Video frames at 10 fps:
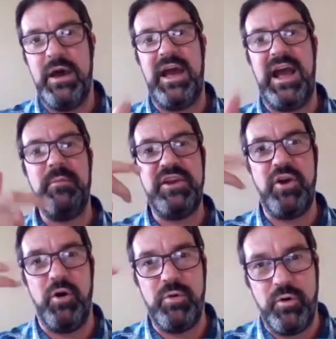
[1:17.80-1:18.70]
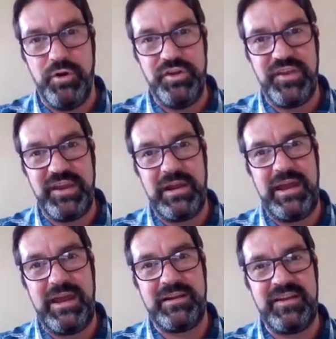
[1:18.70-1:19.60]
how many gold coins they
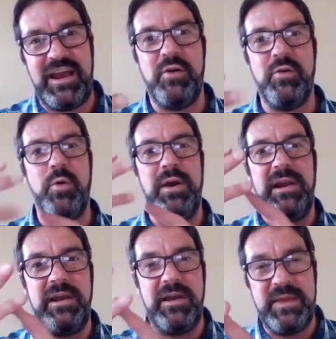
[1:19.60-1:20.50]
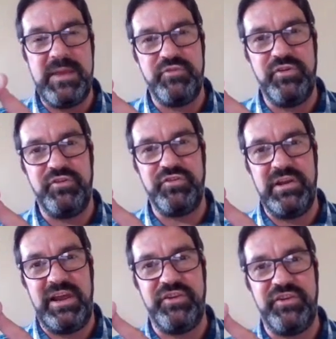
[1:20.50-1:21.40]
collect, how quickly can they produce a
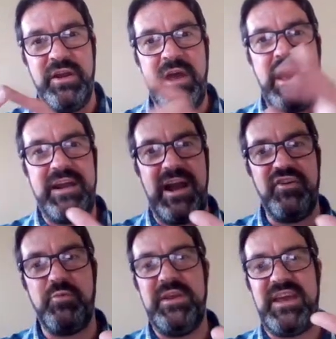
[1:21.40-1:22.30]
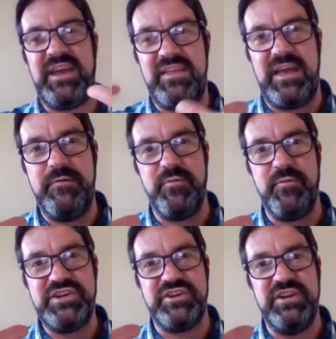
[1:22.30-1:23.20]
lesson, and how do we take that
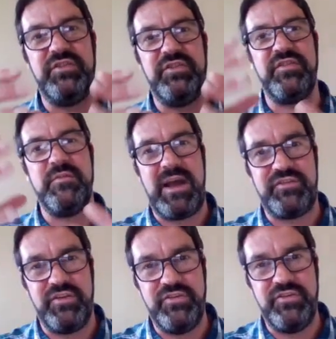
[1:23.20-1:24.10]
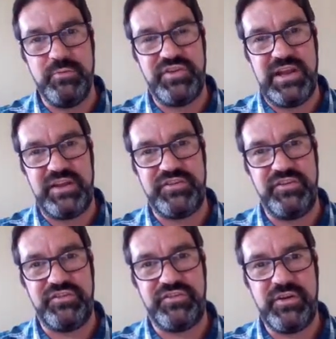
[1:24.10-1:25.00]
information and use it for maths and numeracy
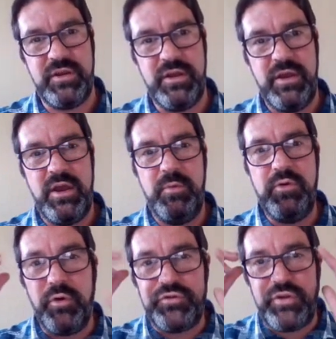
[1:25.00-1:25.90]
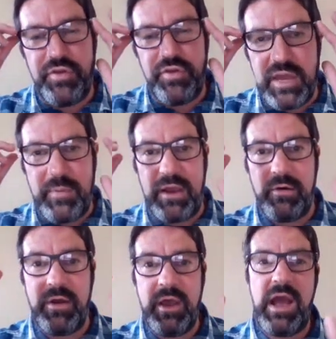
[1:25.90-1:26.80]
lessons? We also think
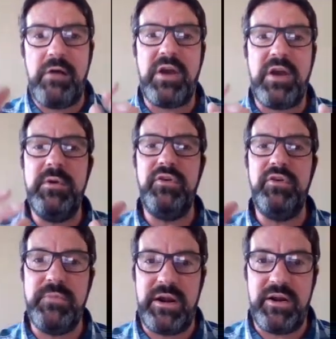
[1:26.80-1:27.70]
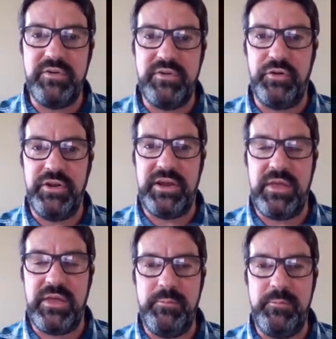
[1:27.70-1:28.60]
about how can we use Mario and Sonic at
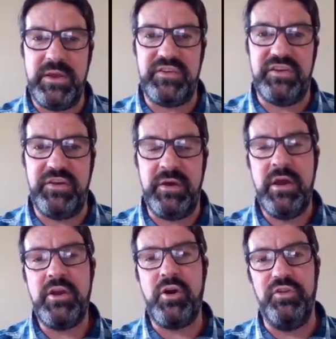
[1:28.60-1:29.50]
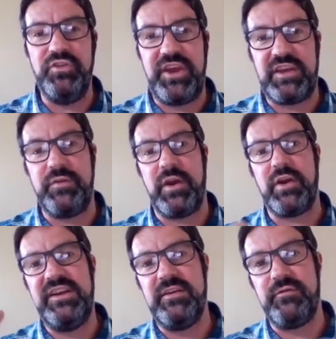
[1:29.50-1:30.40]
the Olympics as a context for
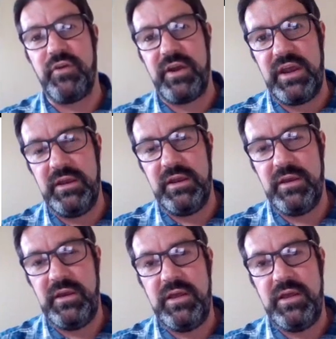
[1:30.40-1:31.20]
creative writing,